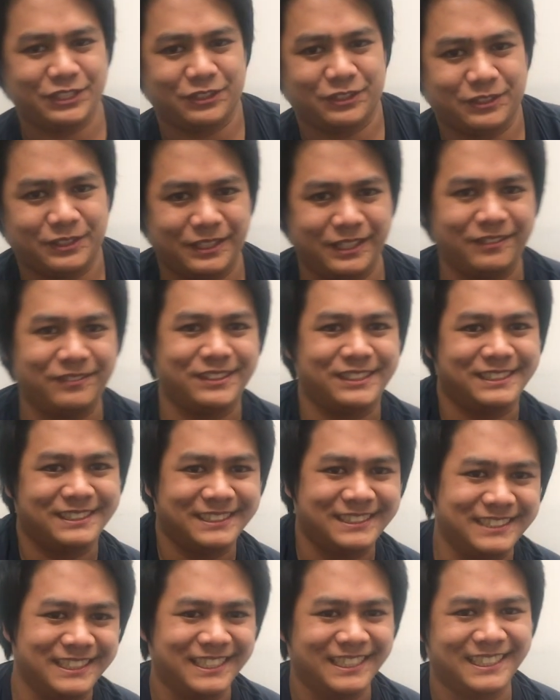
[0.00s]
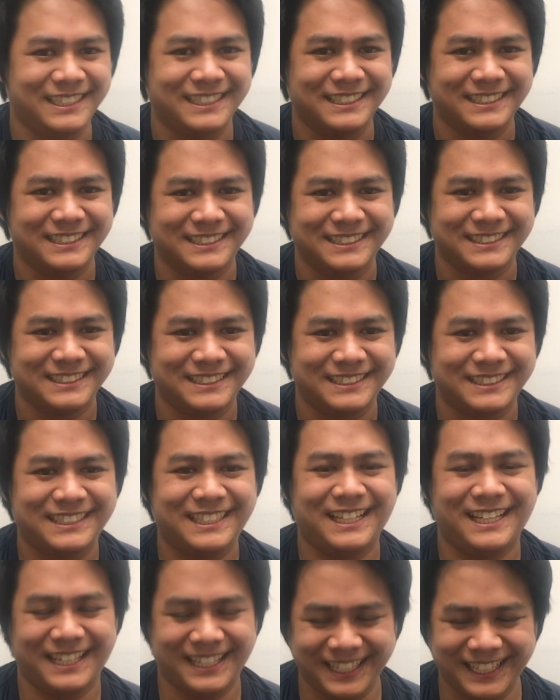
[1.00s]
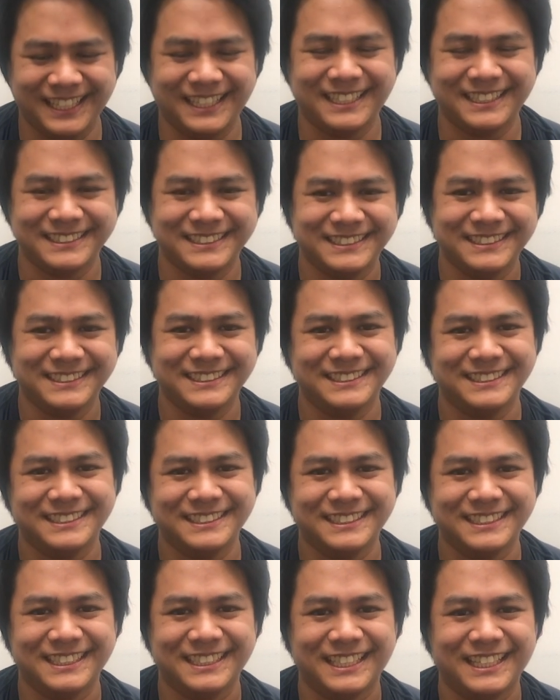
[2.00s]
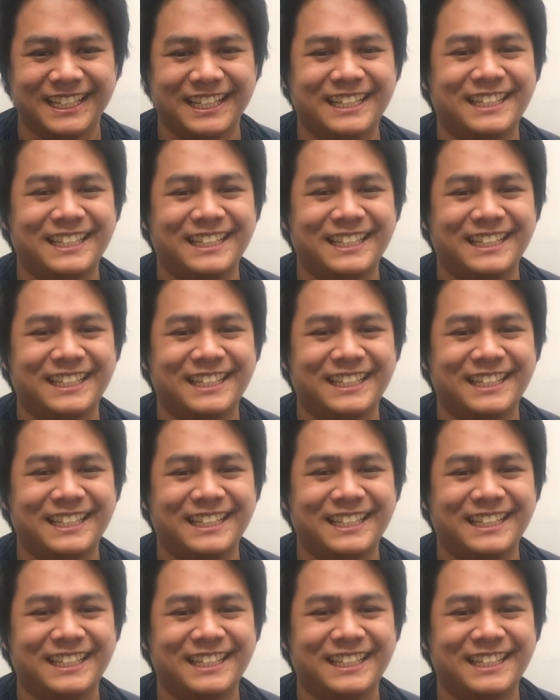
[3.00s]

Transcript: Oh, well done, well deserved, and we are really happy for you.